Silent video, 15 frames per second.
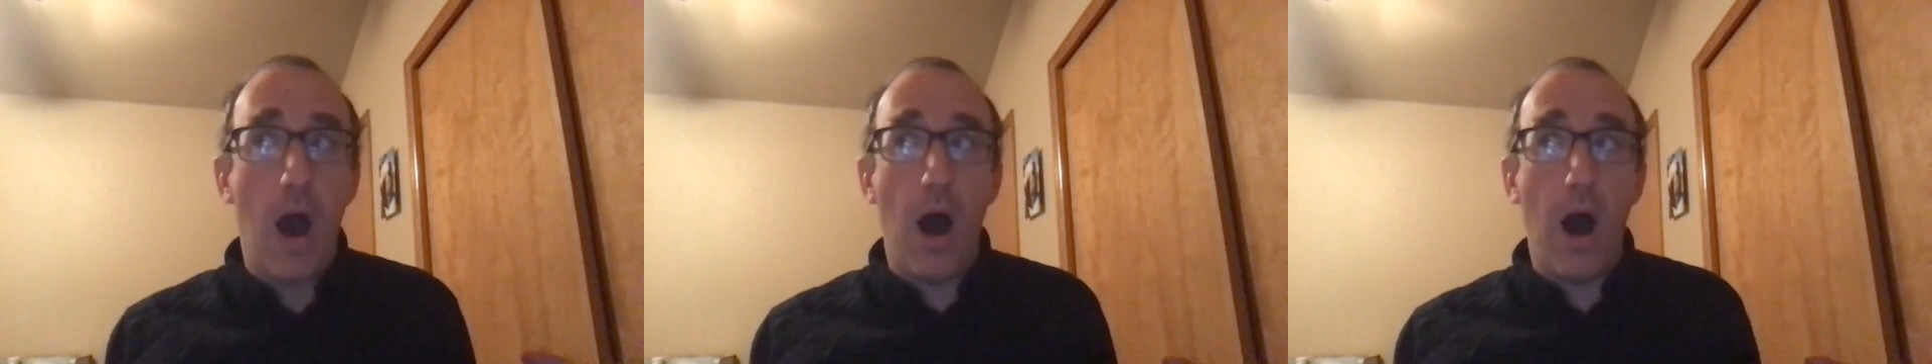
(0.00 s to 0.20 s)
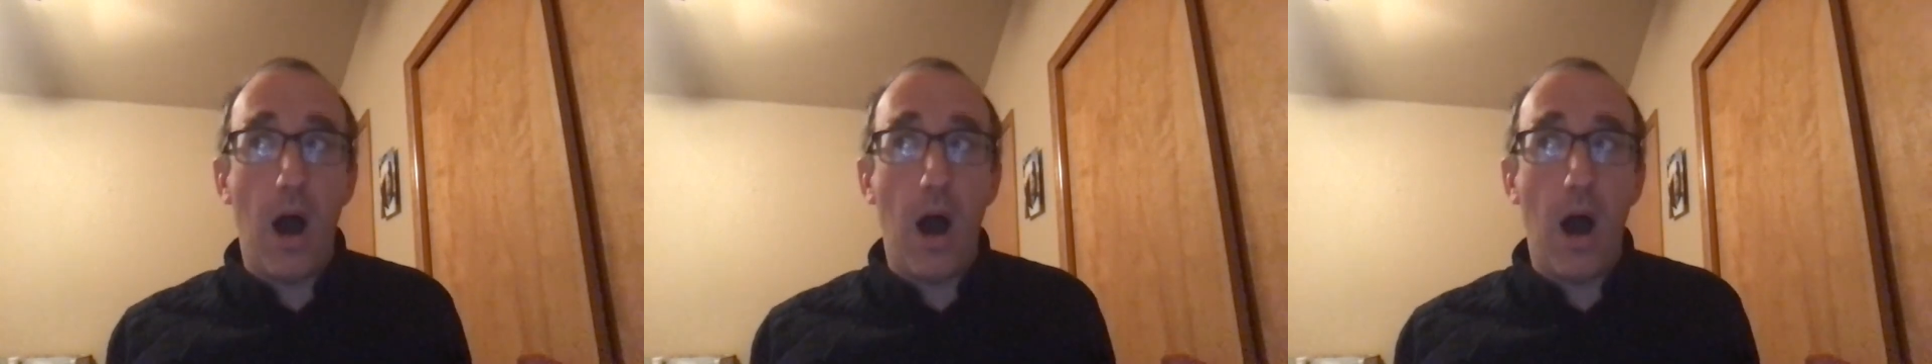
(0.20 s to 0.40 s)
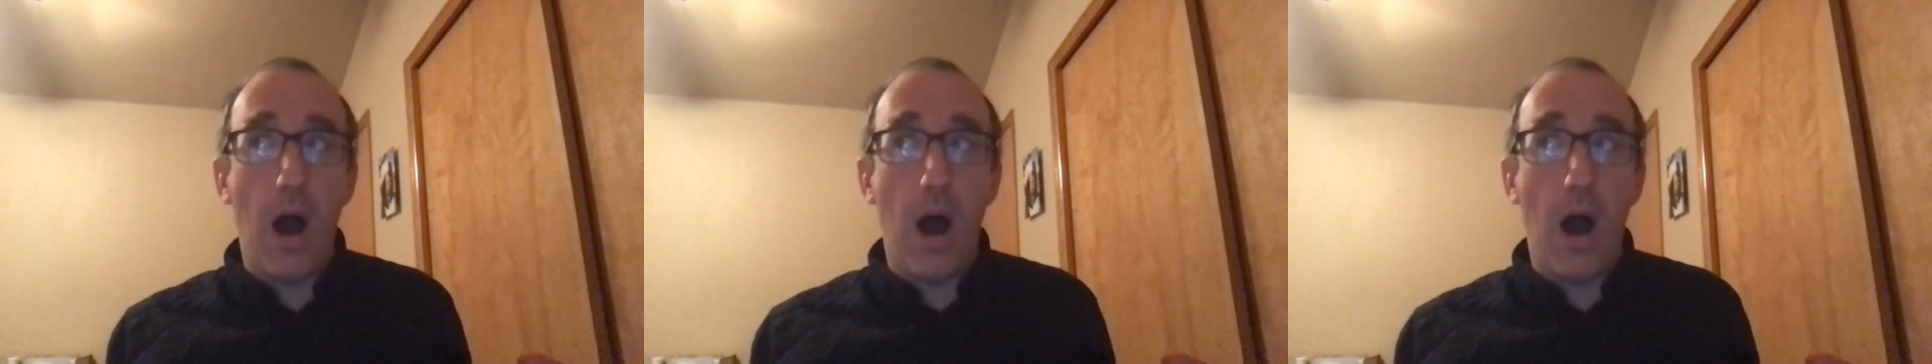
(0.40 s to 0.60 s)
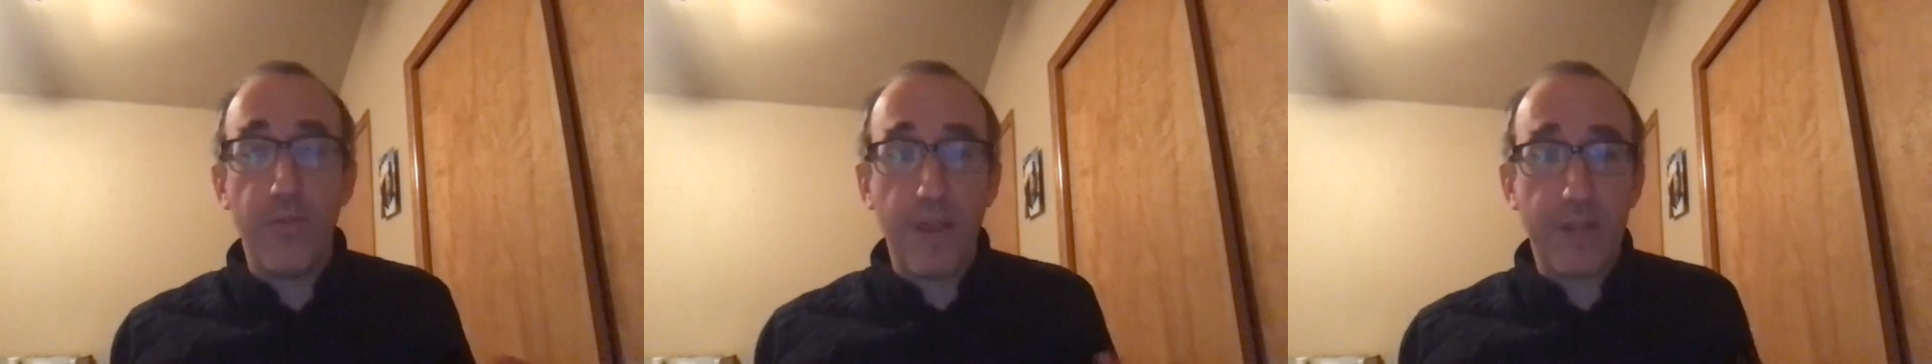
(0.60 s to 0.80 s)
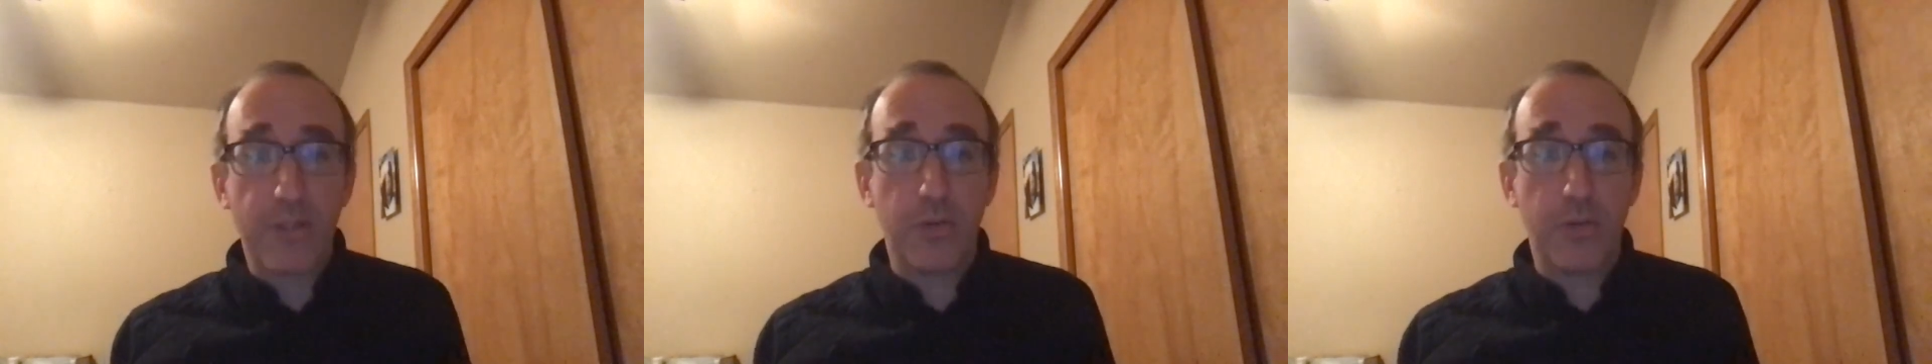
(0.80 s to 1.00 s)
other
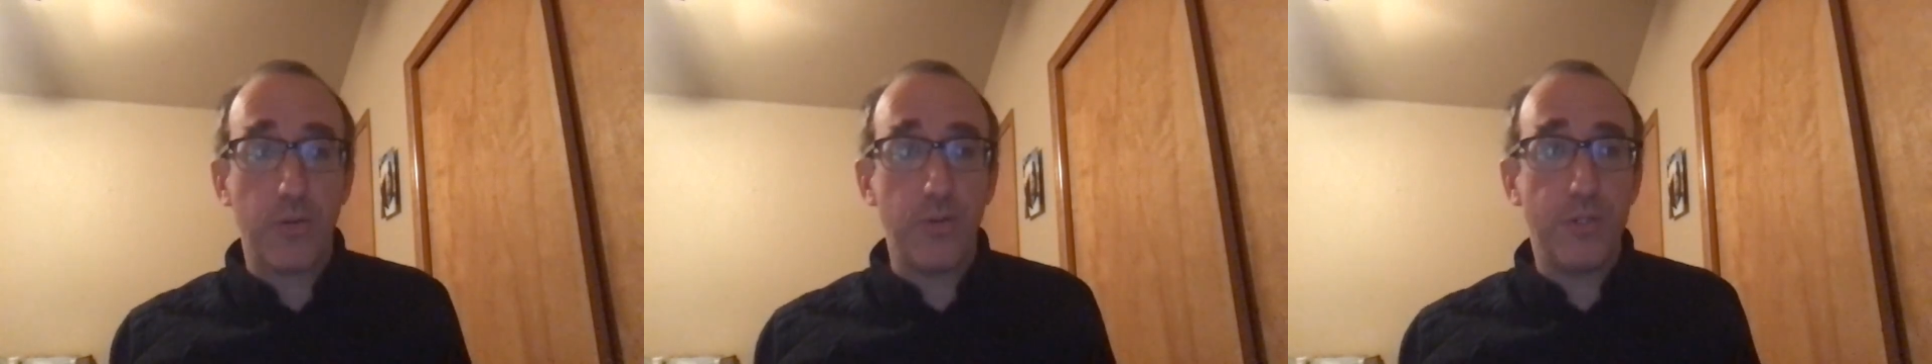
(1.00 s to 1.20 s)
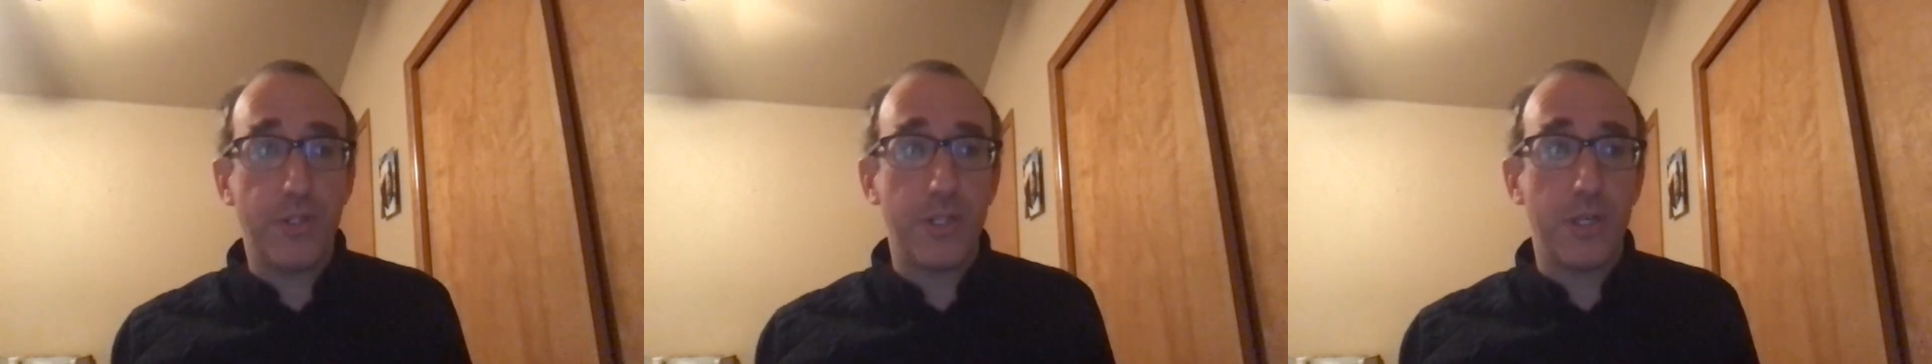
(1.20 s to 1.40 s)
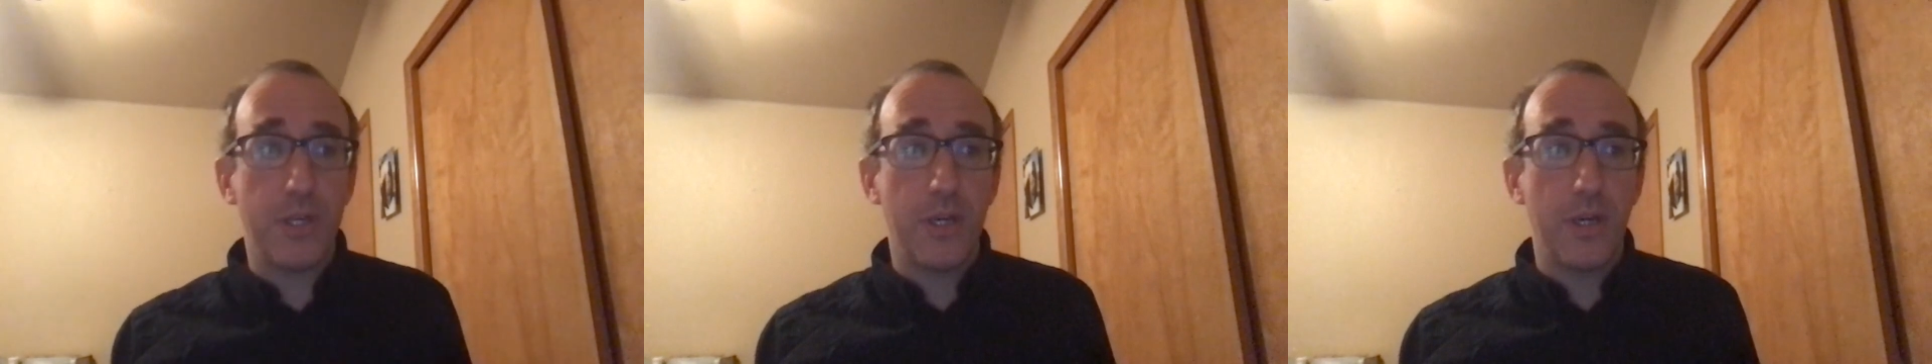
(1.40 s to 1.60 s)
investors